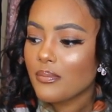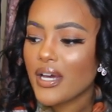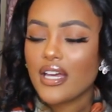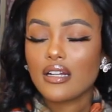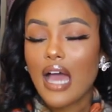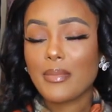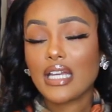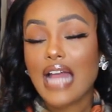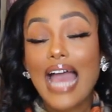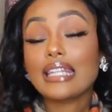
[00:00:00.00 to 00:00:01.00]
But, I
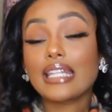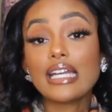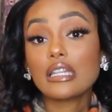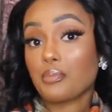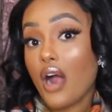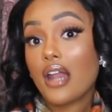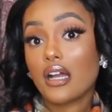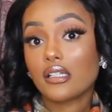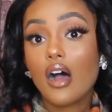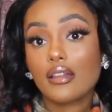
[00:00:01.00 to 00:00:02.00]
mean, I link the
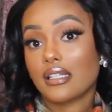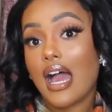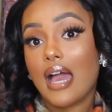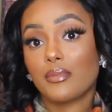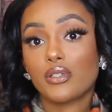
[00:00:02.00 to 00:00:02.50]
products all the time.